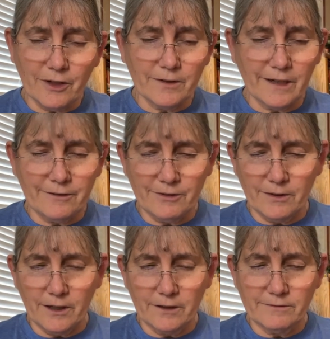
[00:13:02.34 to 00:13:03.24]
our life and
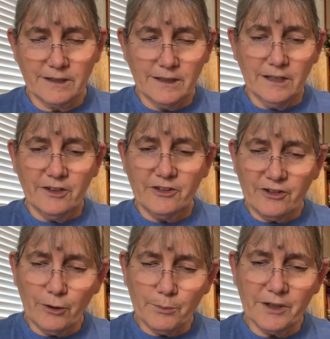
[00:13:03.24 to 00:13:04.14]
love,
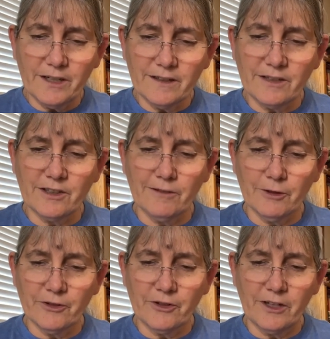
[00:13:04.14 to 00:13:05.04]
celebrating that
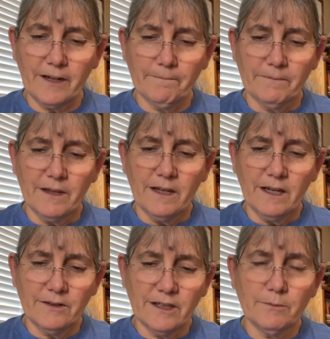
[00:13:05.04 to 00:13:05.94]
diversity,
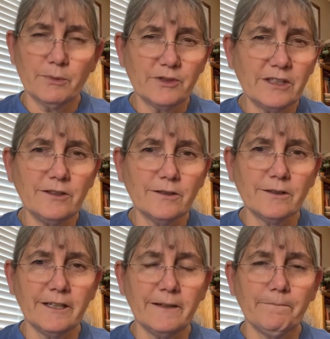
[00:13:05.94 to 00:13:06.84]
and then
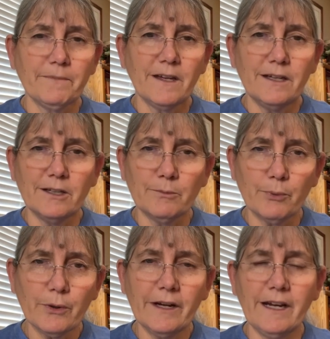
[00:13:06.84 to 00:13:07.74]
particularly in
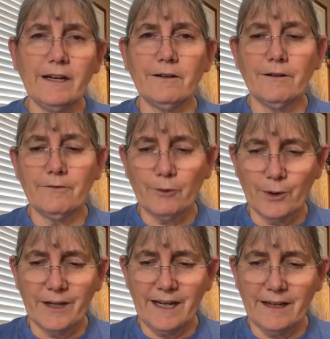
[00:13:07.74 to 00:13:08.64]
praying
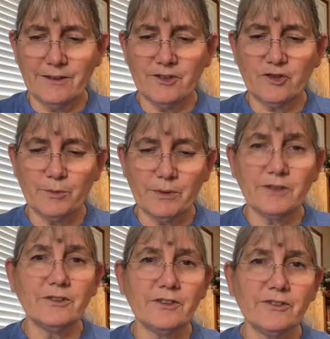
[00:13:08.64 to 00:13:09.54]
for an end to
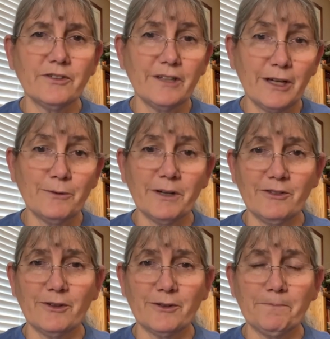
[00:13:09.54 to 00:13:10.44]
prejudice and
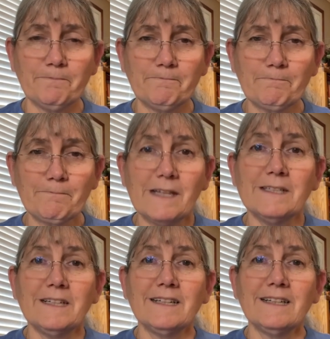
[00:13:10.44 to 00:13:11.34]
racism.
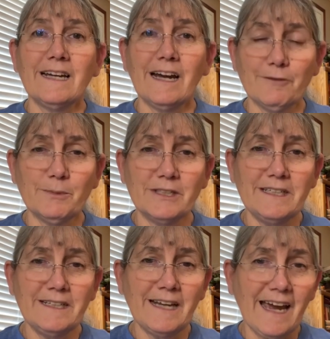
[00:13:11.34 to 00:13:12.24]

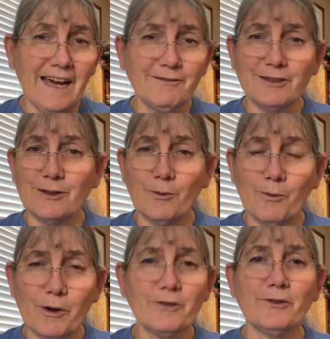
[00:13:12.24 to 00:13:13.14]
Everybody have a
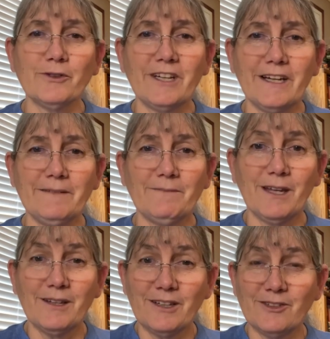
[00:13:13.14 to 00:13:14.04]
wonderful day
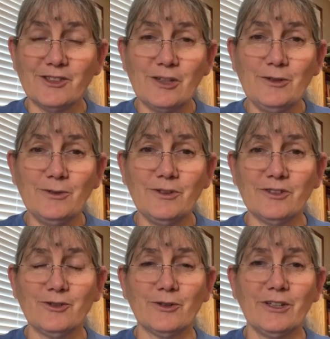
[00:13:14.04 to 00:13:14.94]
and continue
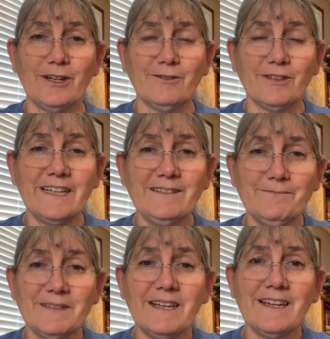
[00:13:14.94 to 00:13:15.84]
this journey of Lent.
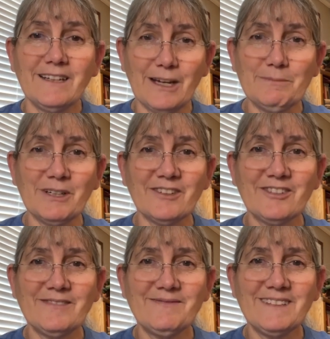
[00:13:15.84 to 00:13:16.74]
God
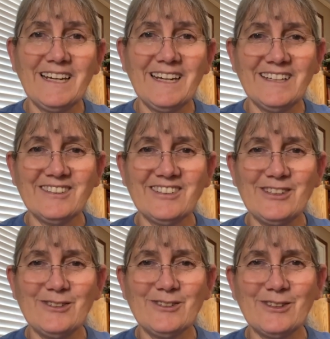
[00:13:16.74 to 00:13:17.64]
bless, and see
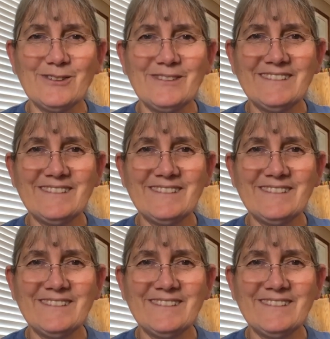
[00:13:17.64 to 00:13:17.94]
you soon.